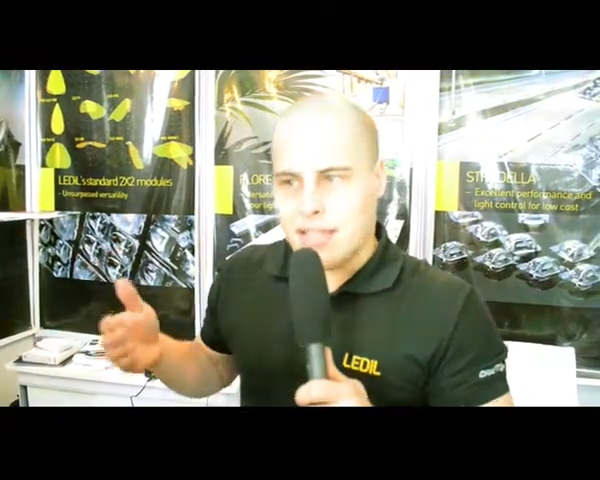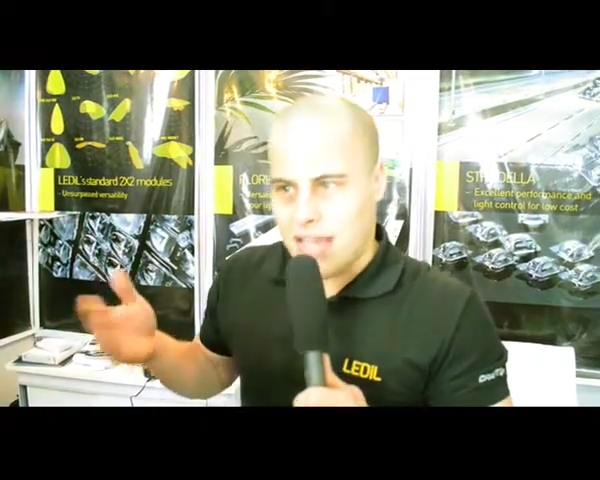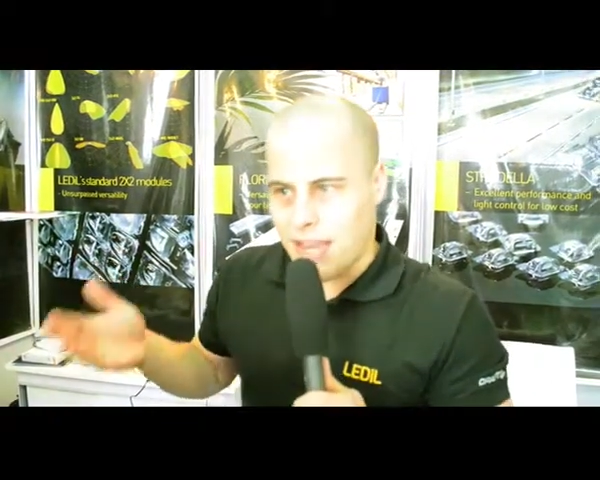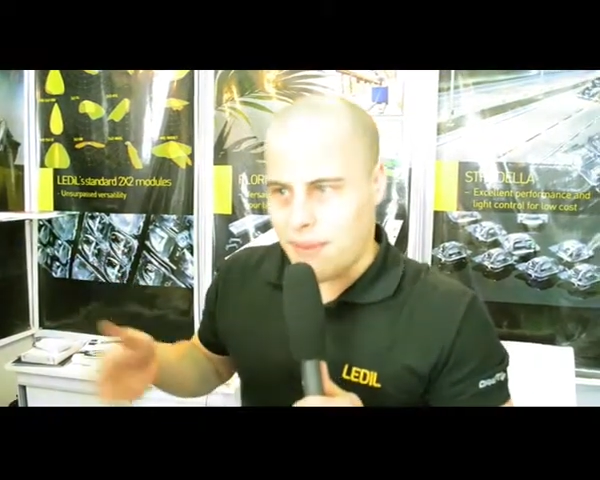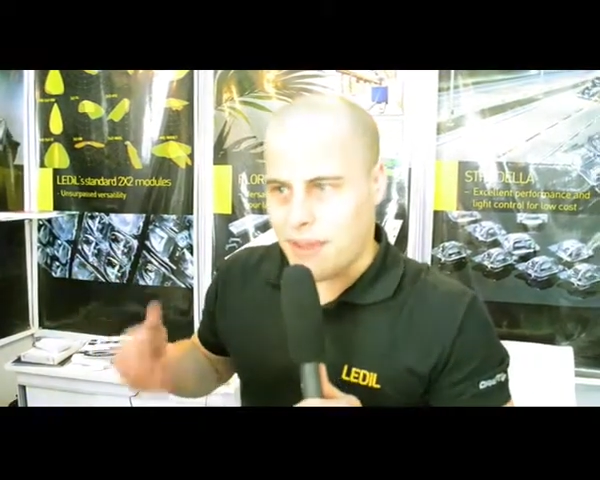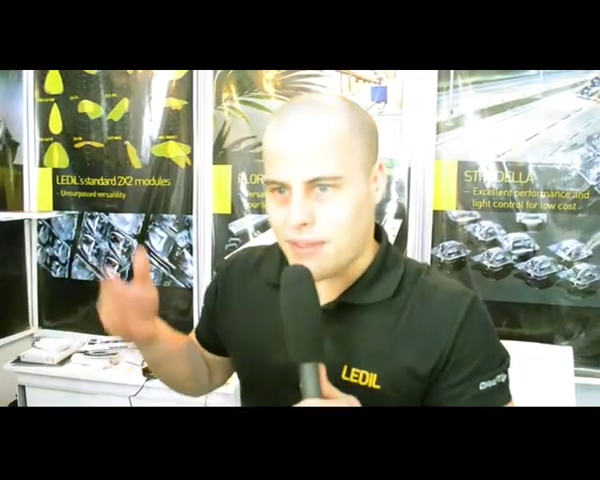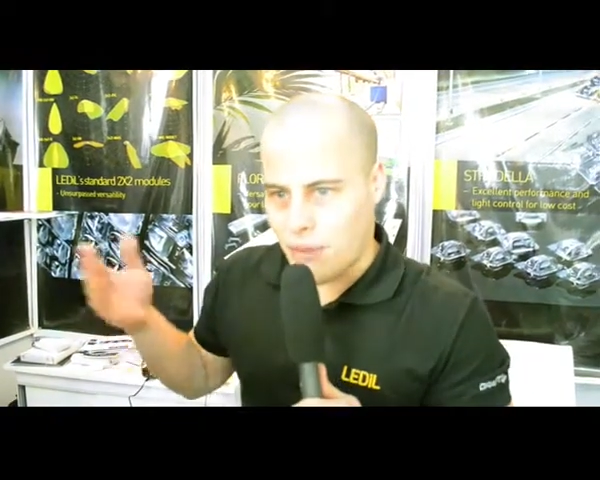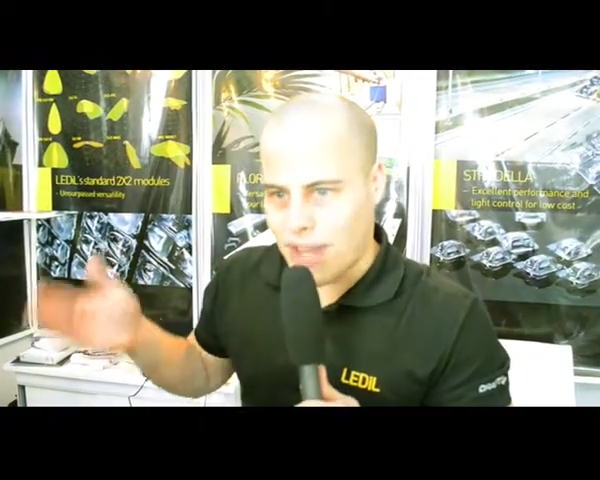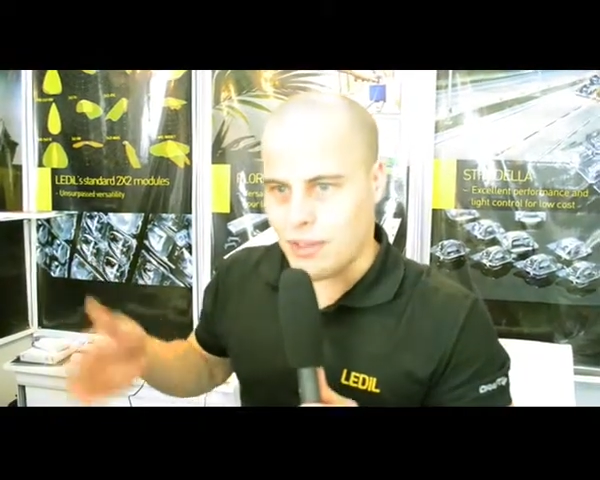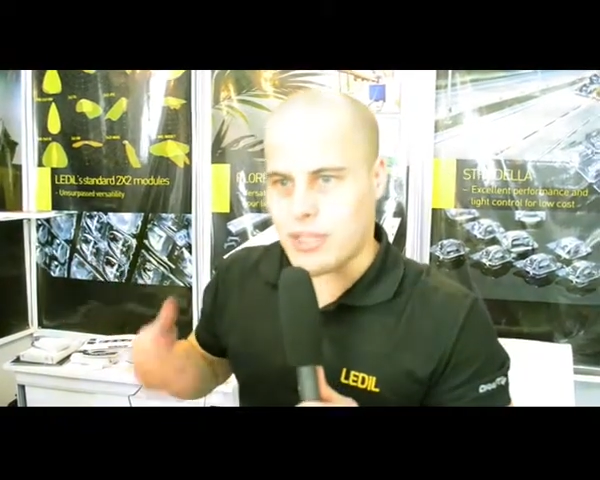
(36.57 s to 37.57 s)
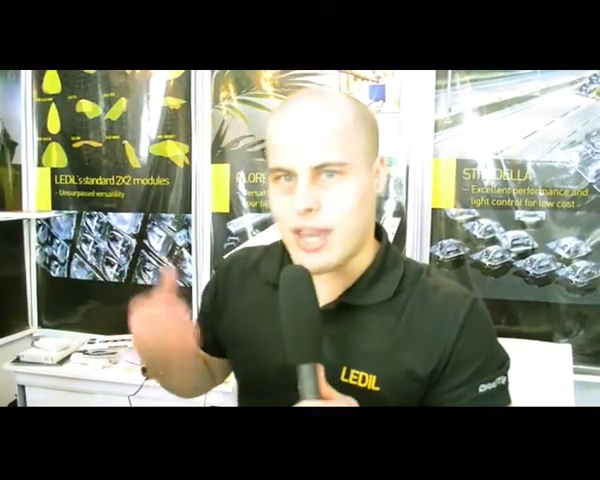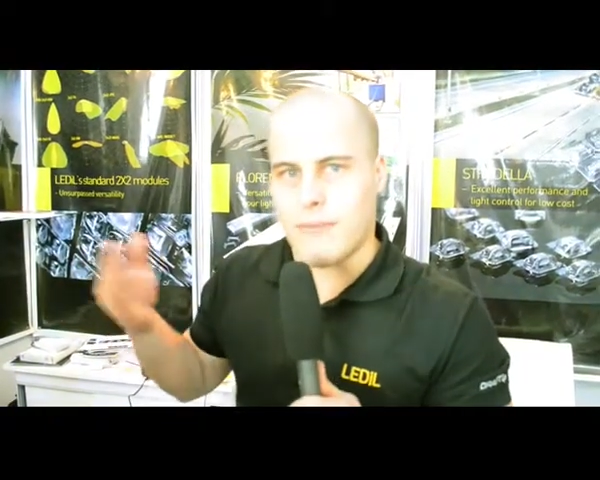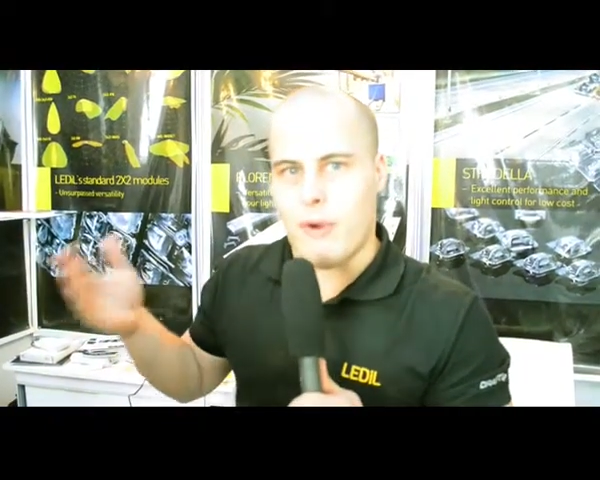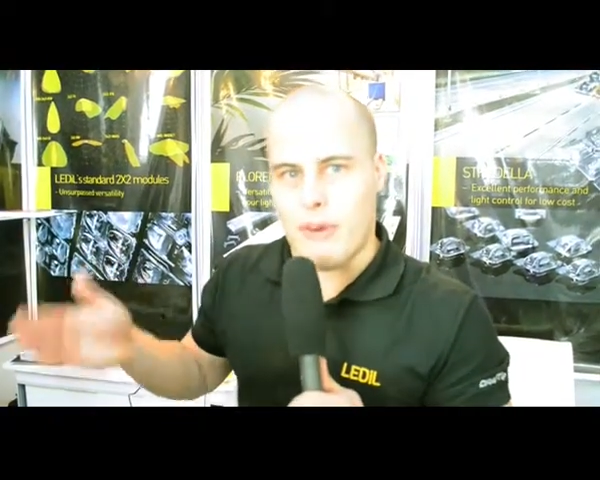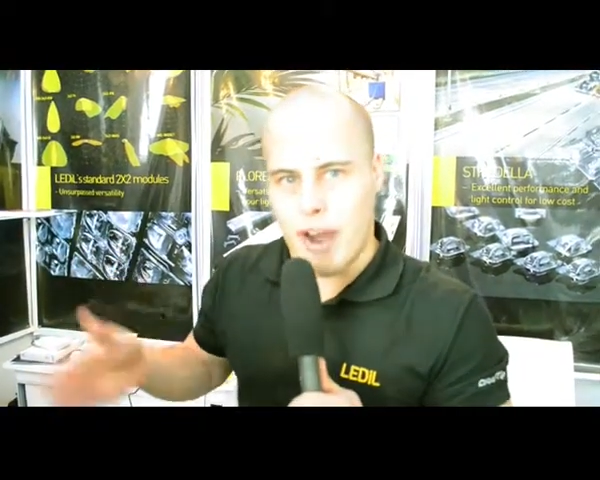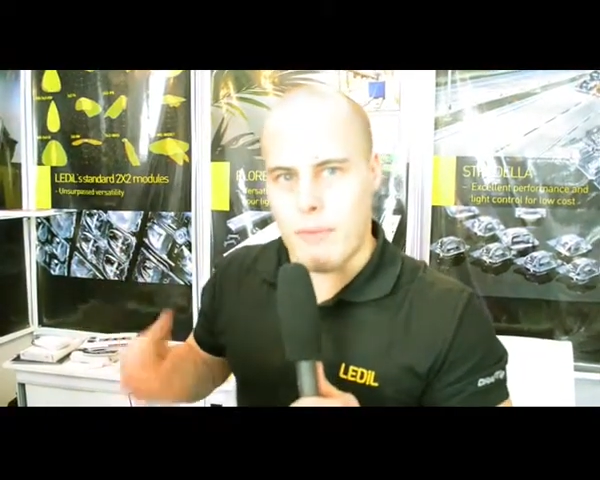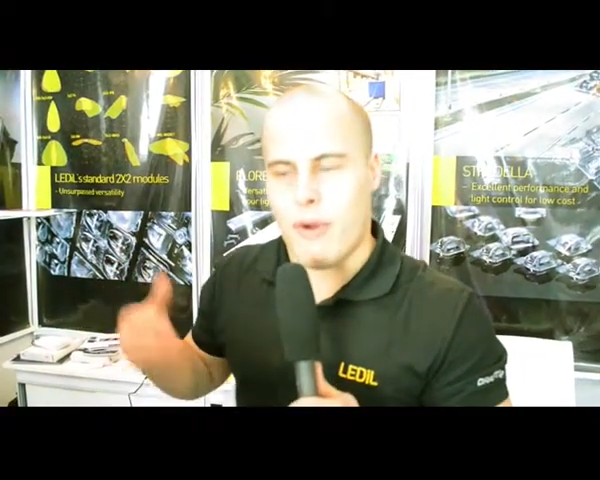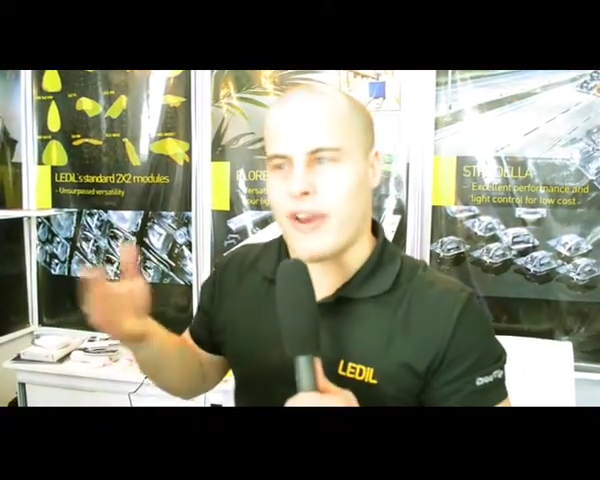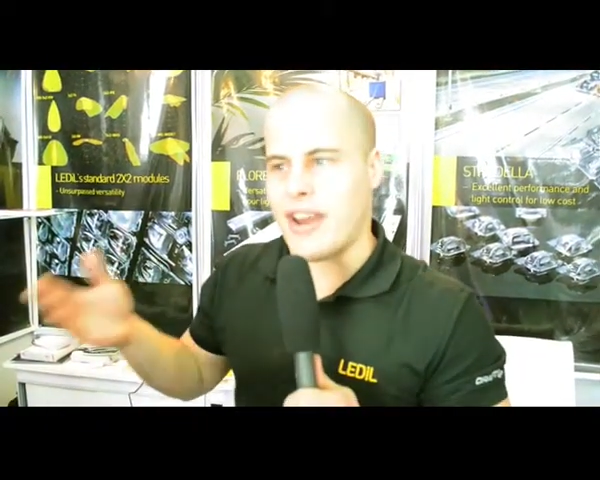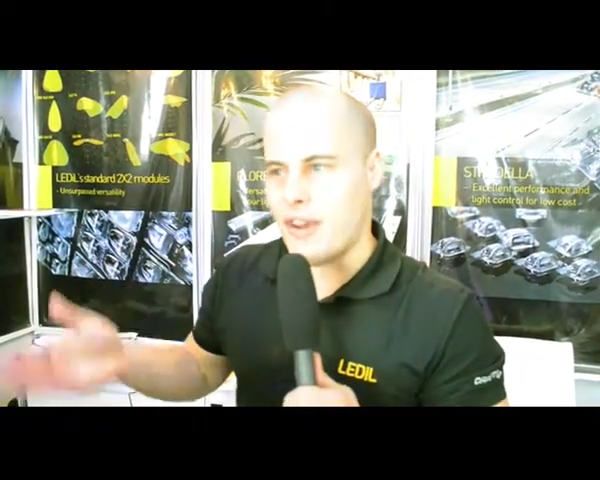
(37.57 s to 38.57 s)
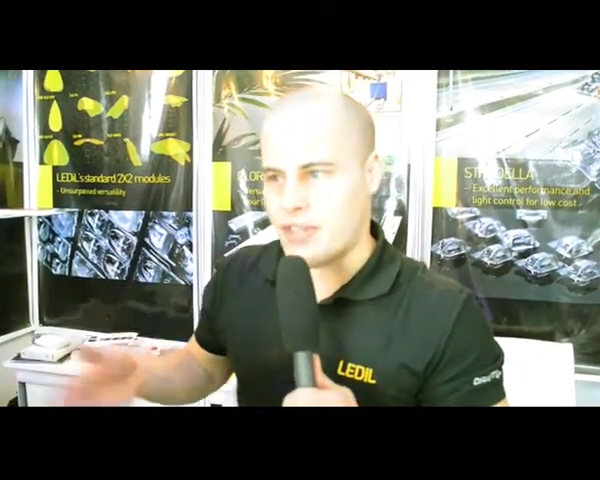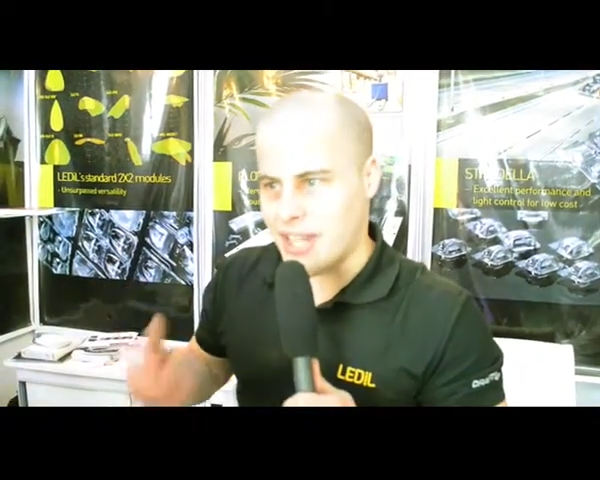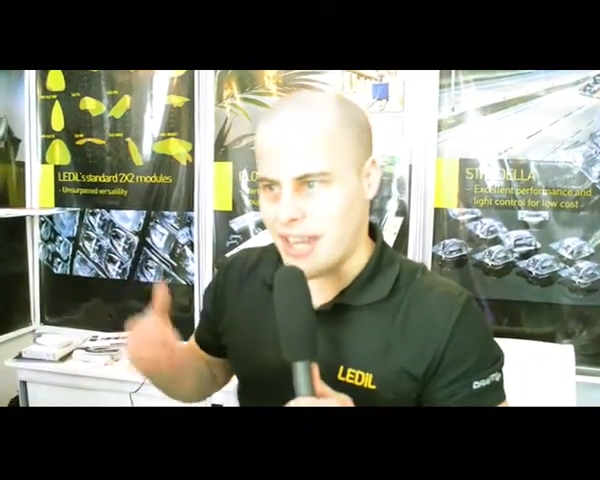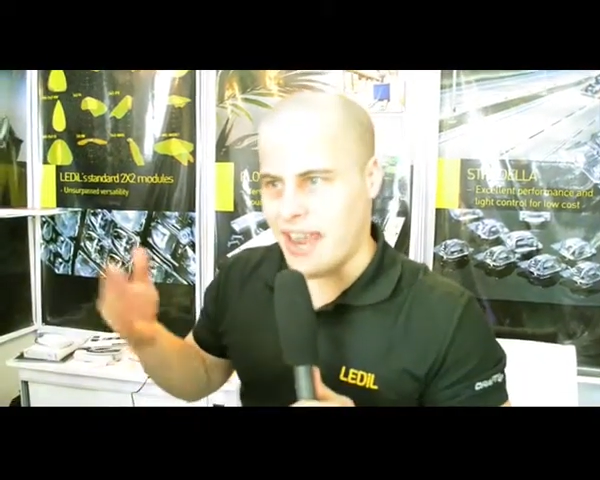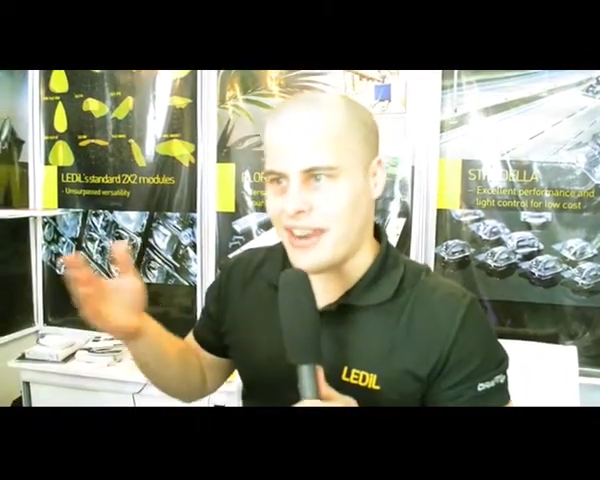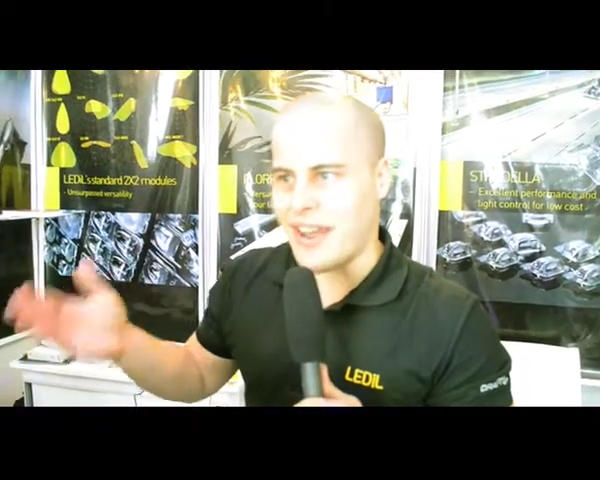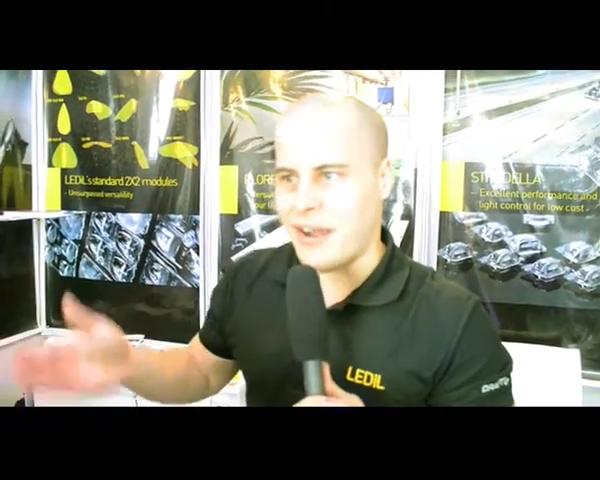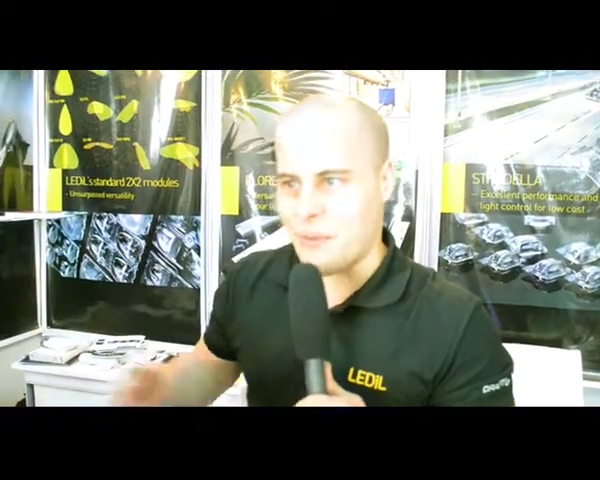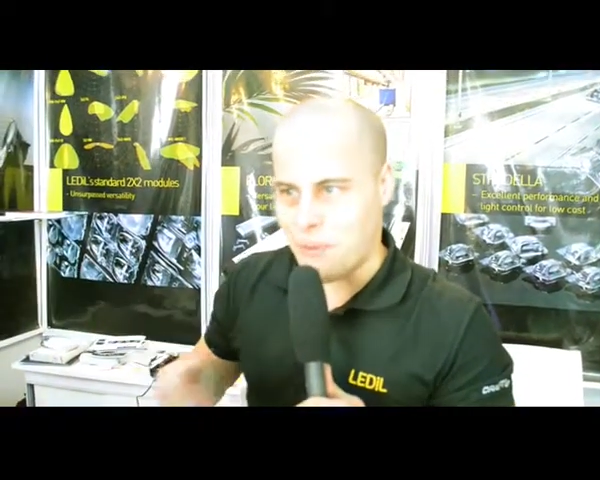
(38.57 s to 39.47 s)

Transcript: save, trying to save more and more energy, and uh,